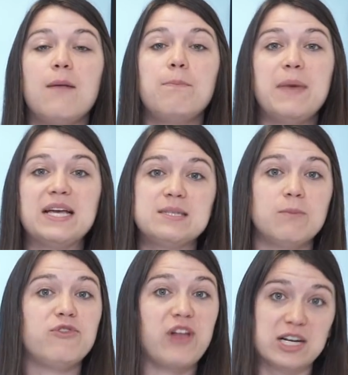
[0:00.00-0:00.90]
make
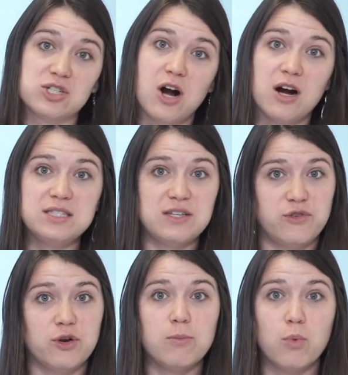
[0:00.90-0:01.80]
some flashcards
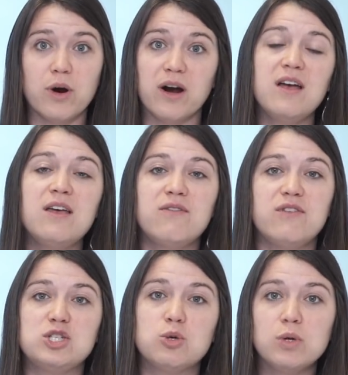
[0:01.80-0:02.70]
if you're a more
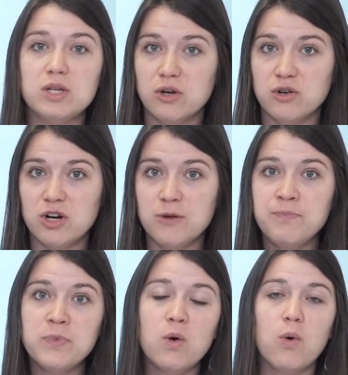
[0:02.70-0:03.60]
visual learner,
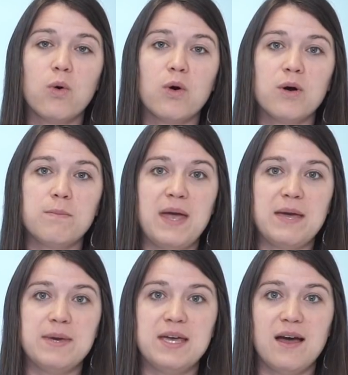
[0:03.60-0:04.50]
or
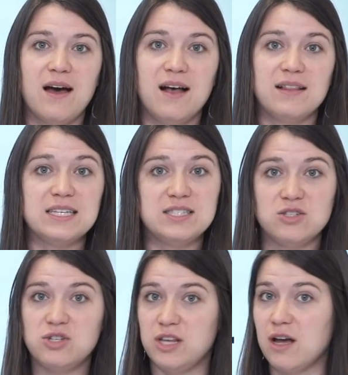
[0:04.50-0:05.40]
maybe
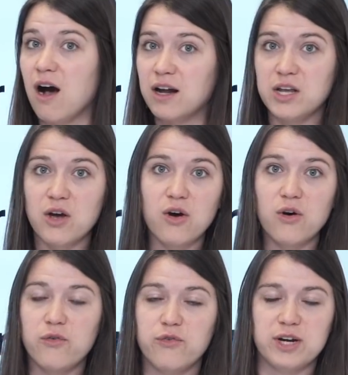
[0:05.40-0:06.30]
listen to the
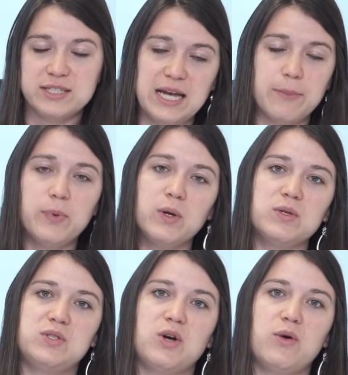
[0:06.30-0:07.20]
audio, for
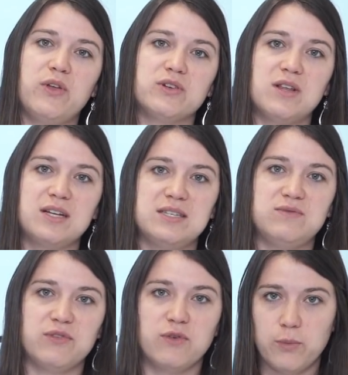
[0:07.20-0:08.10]
example. So there's lots
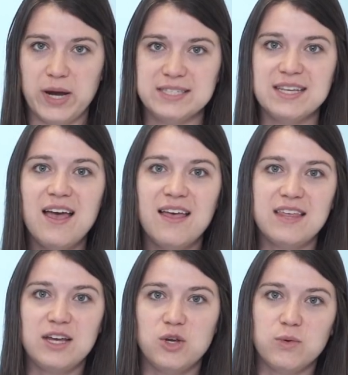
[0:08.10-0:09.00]
of different ways
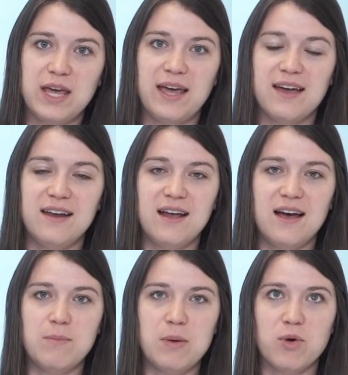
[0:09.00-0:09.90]
that you can
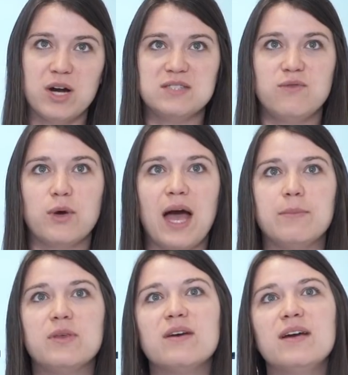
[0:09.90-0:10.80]
memorize
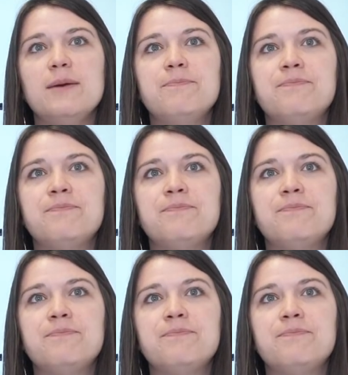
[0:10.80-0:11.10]
vocabulary.